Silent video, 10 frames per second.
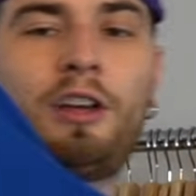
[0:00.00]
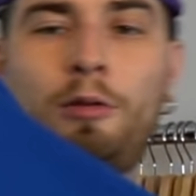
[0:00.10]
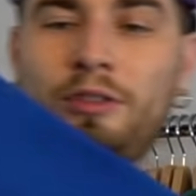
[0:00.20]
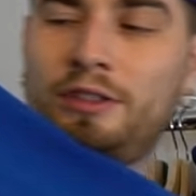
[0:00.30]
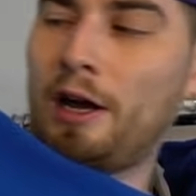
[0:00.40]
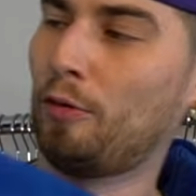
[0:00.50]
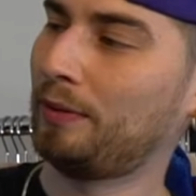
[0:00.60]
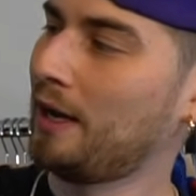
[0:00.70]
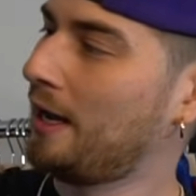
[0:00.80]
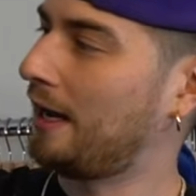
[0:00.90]
thought was
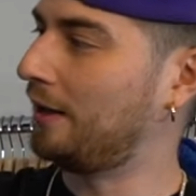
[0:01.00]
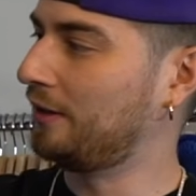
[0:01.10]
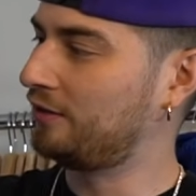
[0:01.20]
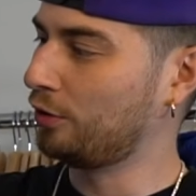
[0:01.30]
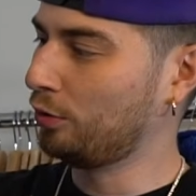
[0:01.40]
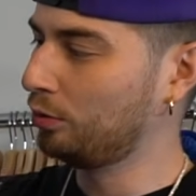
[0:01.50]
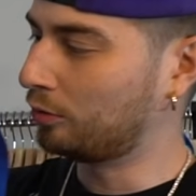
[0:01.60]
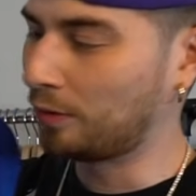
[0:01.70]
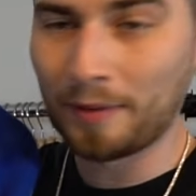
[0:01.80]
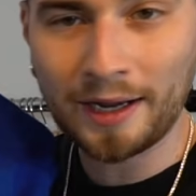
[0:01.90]
dope. And this dude
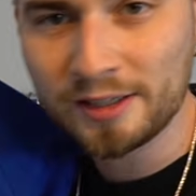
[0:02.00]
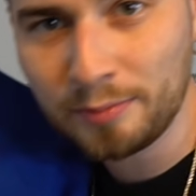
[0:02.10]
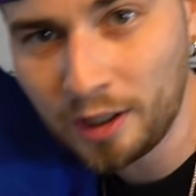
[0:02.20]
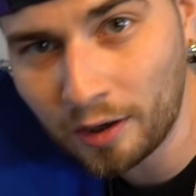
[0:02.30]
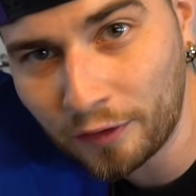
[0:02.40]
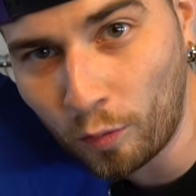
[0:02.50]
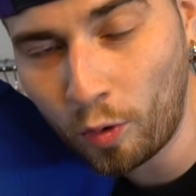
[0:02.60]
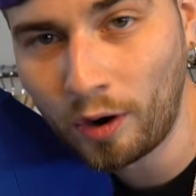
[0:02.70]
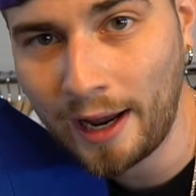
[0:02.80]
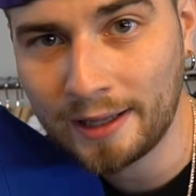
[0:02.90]
reminds me of the
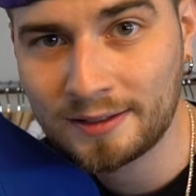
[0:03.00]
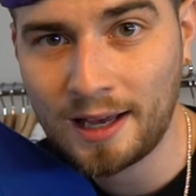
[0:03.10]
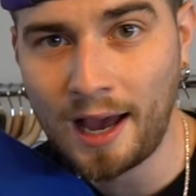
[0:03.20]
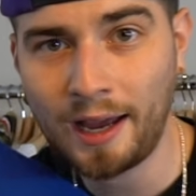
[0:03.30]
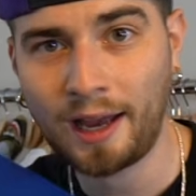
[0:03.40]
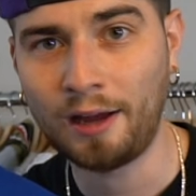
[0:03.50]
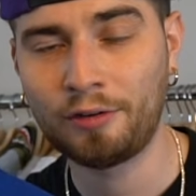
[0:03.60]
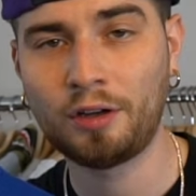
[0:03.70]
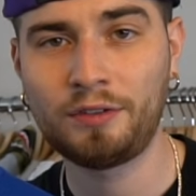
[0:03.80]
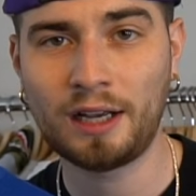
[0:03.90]
Warheads guy. I
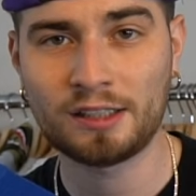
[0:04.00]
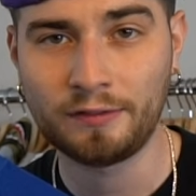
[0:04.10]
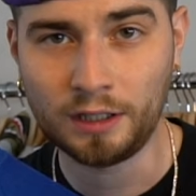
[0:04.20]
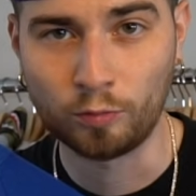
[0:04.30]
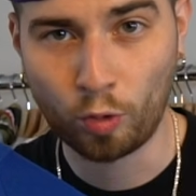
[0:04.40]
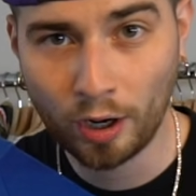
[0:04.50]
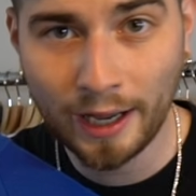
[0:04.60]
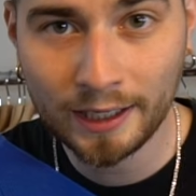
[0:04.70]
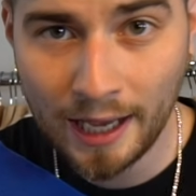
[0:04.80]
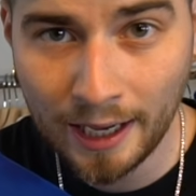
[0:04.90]
don't know if you guys have eaten
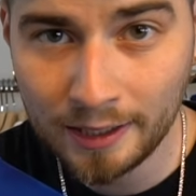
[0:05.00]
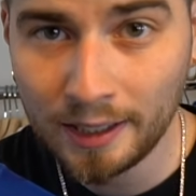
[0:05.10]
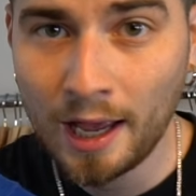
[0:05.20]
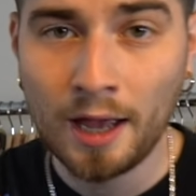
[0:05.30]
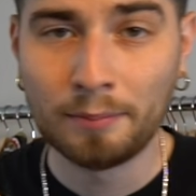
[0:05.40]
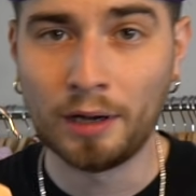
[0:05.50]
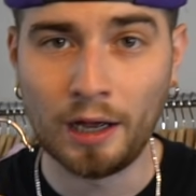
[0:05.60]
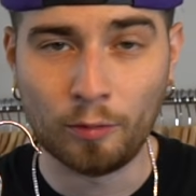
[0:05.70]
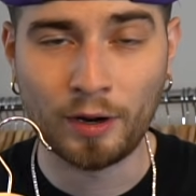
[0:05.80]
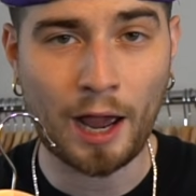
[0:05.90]
Warhead candy,
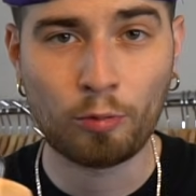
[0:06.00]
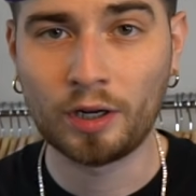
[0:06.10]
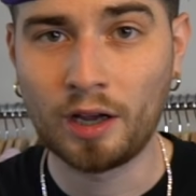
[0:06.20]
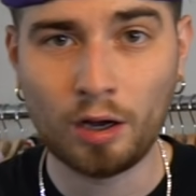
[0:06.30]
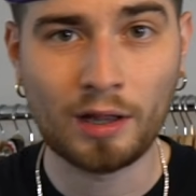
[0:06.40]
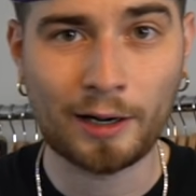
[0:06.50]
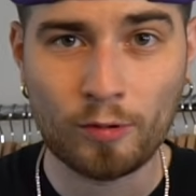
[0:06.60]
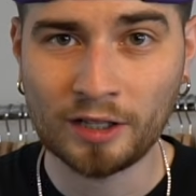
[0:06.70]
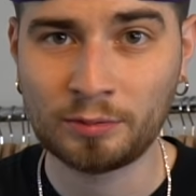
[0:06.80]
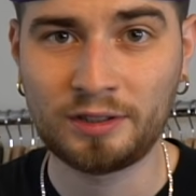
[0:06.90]
but when I would go like
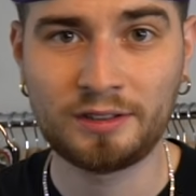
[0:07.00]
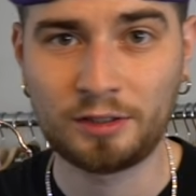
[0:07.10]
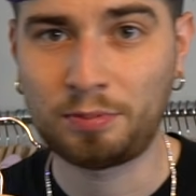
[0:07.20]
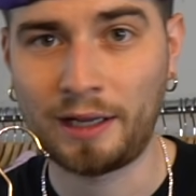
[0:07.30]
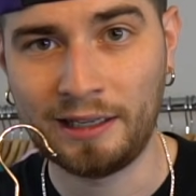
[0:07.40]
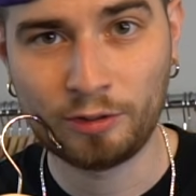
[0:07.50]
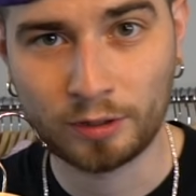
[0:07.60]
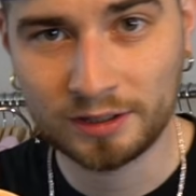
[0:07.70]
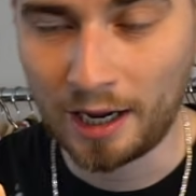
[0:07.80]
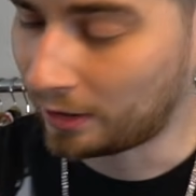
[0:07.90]
watch my sister play
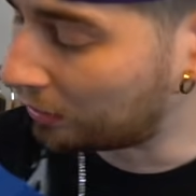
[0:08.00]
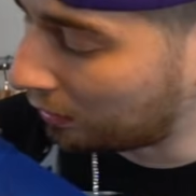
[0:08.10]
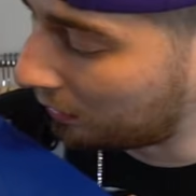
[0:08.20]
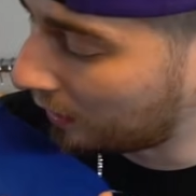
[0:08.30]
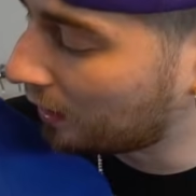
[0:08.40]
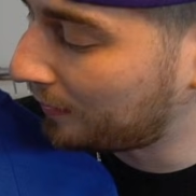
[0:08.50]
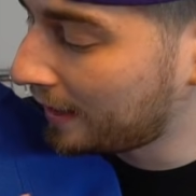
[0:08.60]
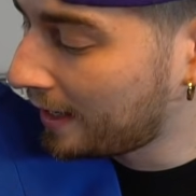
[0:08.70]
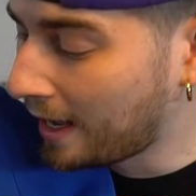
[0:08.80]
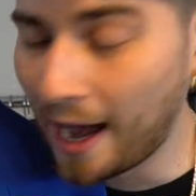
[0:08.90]
indoor soccer growing
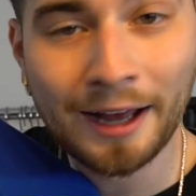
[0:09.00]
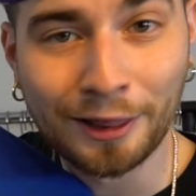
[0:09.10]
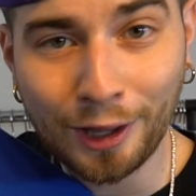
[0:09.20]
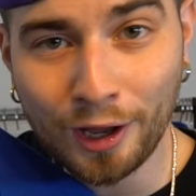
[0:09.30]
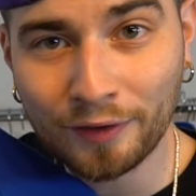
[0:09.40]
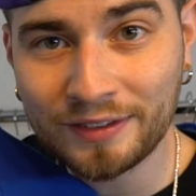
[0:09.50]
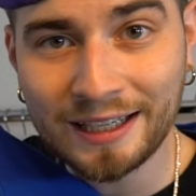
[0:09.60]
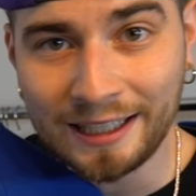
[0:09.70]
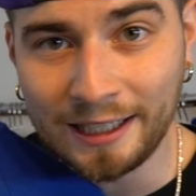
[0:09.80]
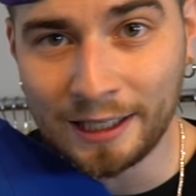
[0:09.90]
up, I loved
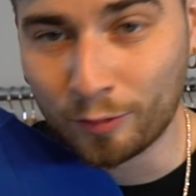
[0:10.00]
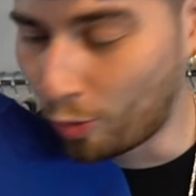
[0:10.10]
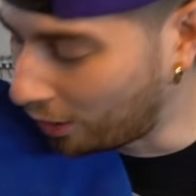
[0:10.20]
eating